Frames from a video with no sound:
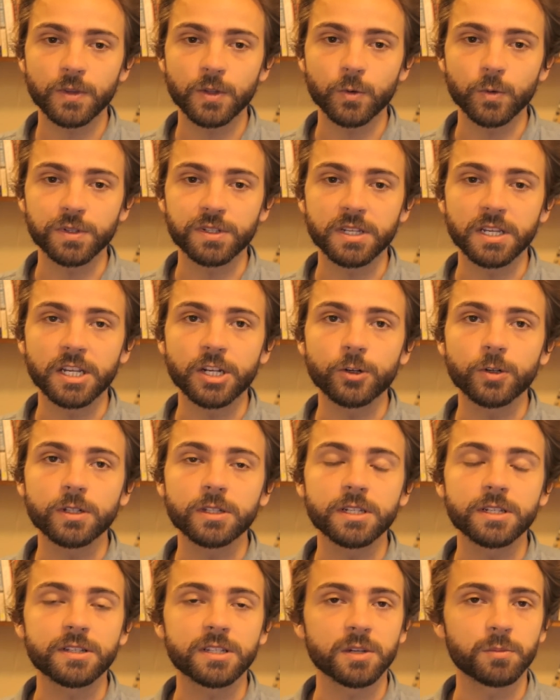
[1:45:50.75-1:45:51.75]
was
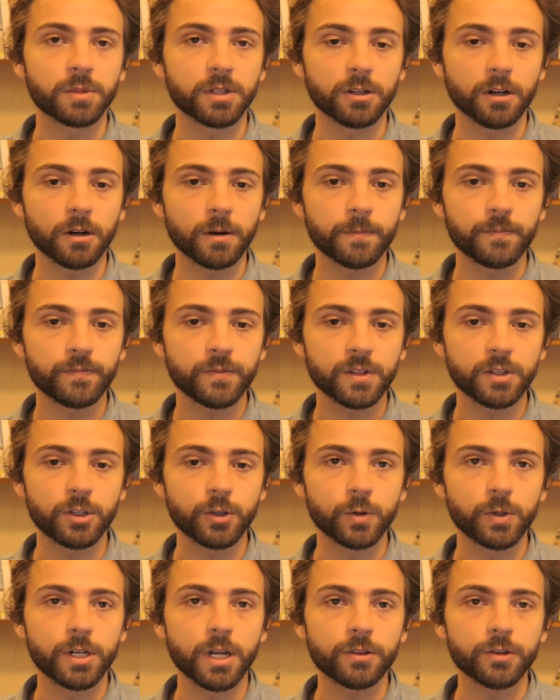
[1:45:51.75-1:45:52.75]
eerily similar
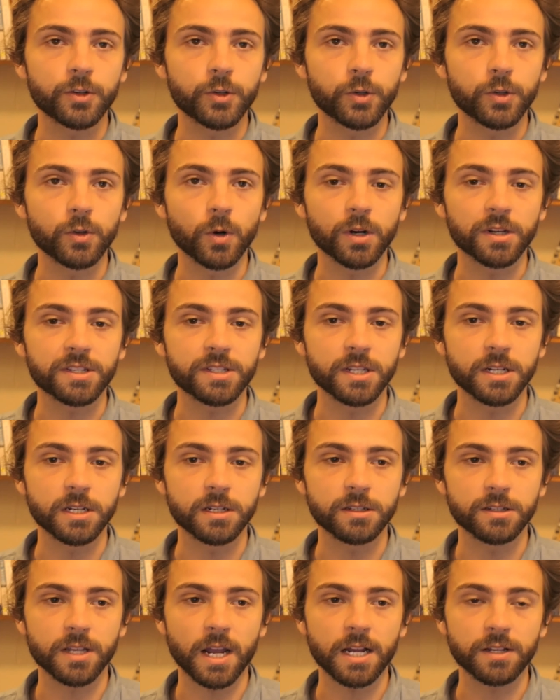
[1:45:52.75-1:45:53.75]
to another New York City
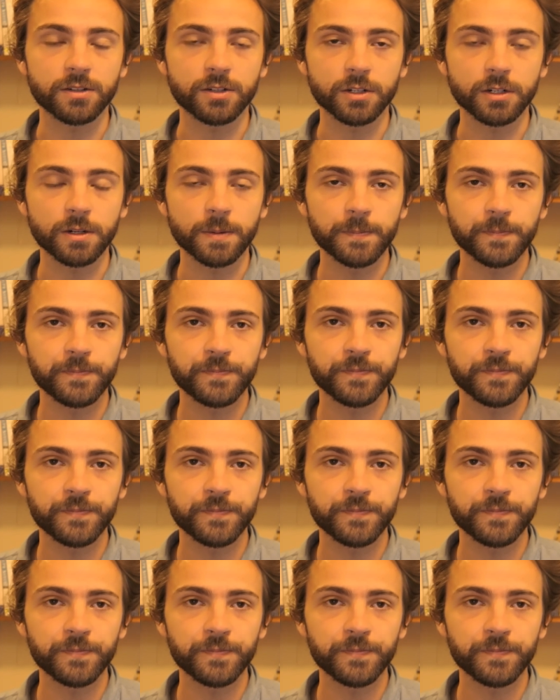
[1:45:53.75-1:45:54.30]
disaster,